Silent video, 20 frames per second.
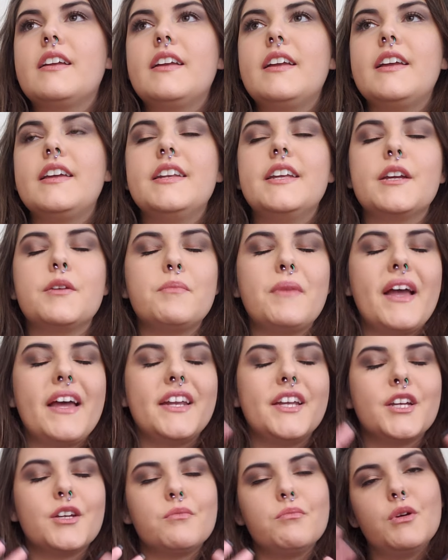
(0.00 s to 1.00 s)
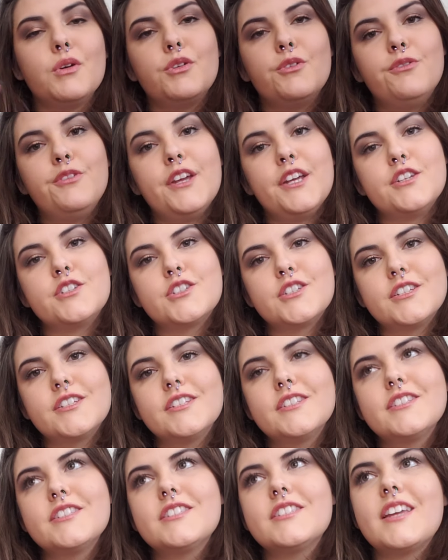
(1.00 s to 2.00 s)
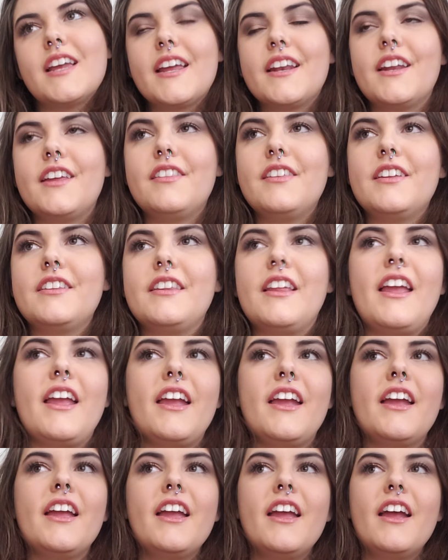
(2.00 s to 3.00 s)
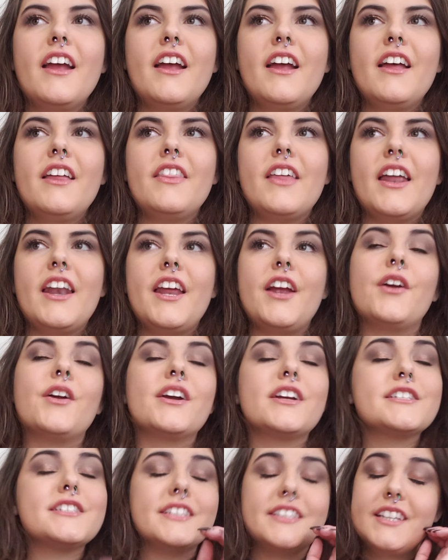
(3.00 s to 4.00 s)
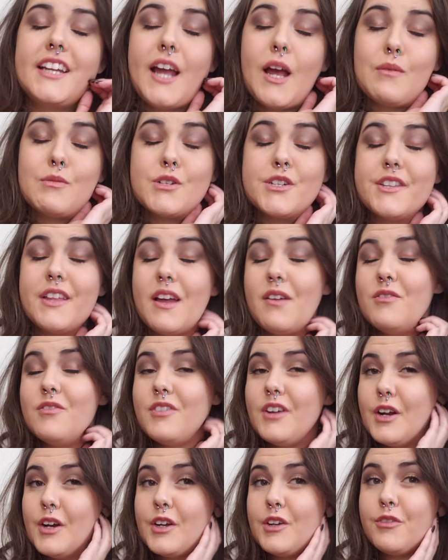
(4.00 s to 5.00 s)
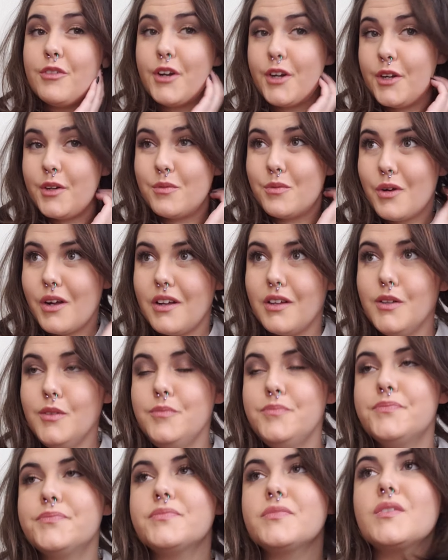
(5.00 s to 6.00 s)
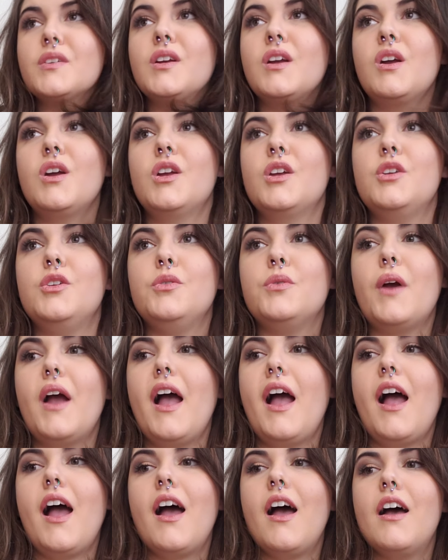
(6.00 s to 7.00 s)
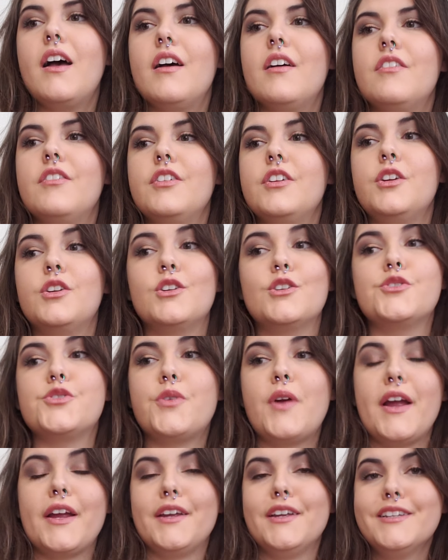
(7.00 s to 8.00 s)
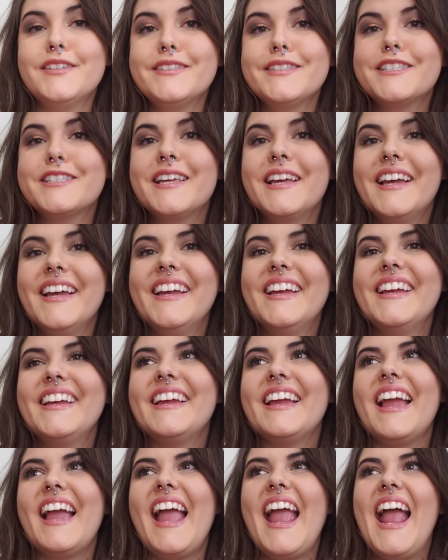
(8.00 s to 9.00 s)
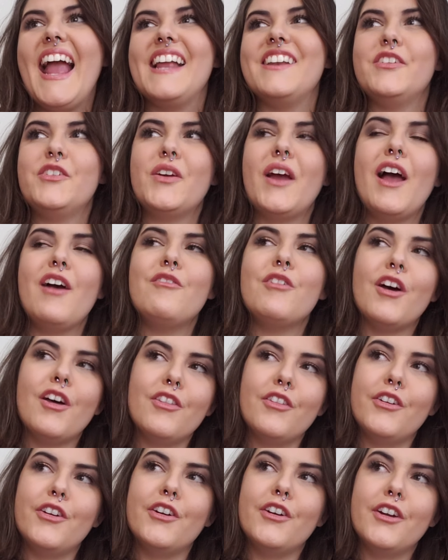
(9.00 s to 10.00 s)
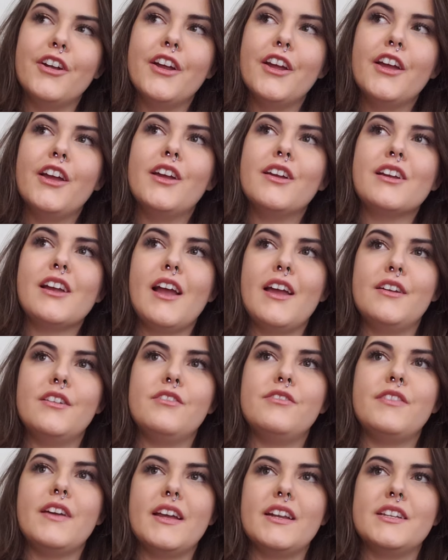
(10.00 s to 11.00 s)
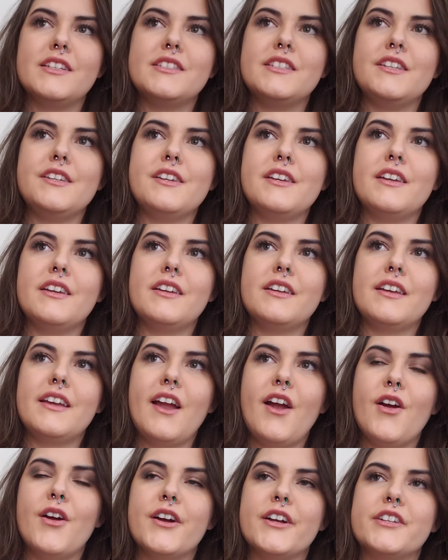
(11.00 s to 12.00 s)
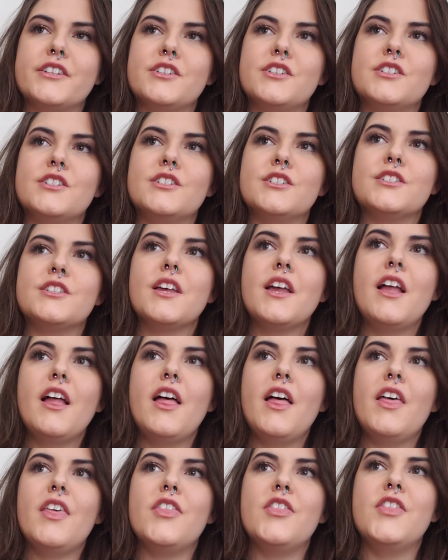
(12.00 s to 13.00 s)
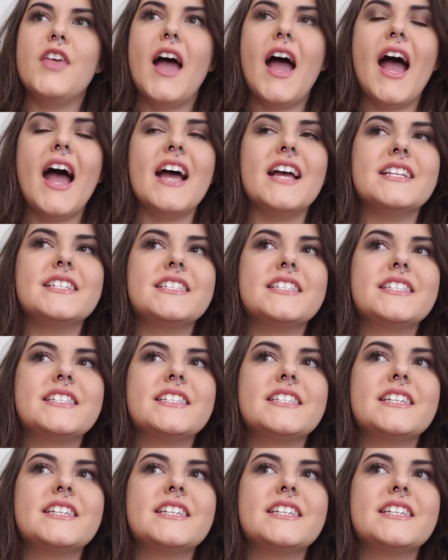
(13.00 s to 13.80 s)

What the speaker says: enigmatic motivations, and I think that Erikson captured that very well. You have your dragons, and you have other kind of fantasy characters that